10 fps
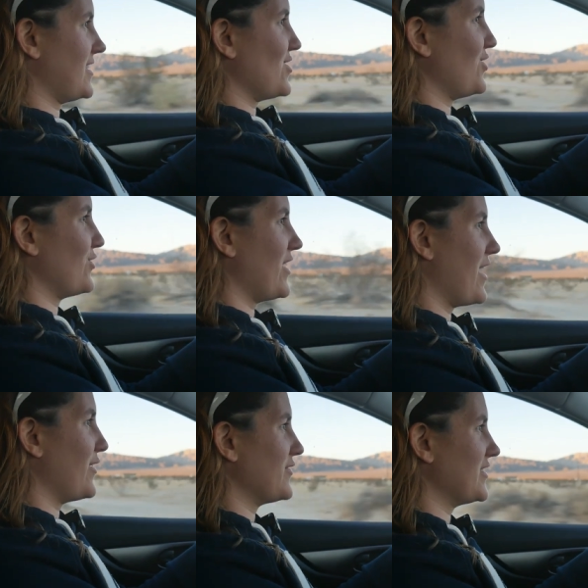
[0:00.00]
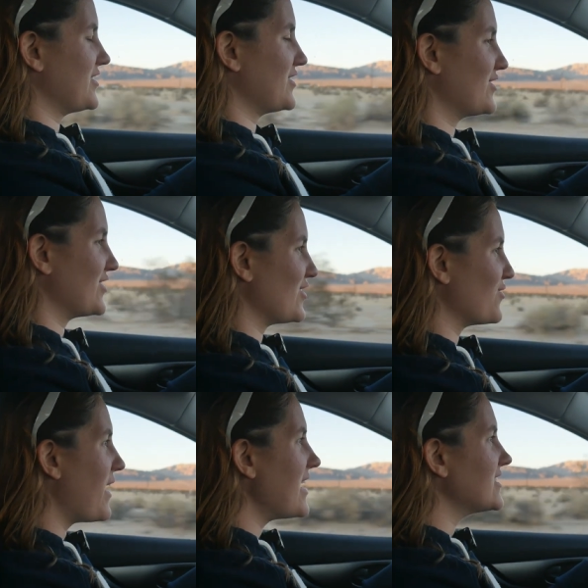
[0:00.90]
in the UK versus the
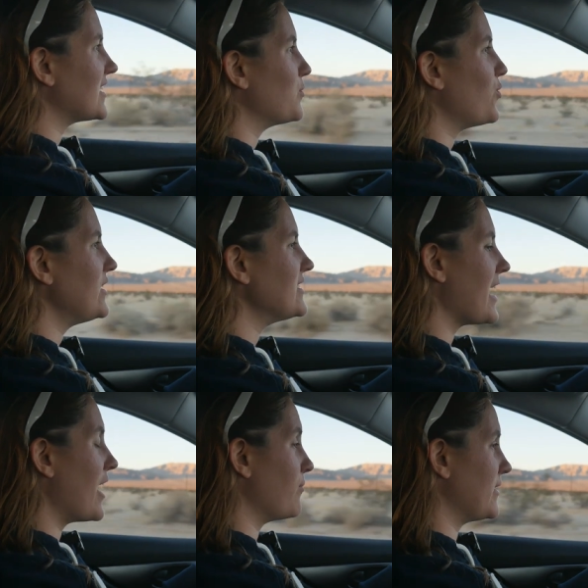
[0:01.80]
US. And I'm going to out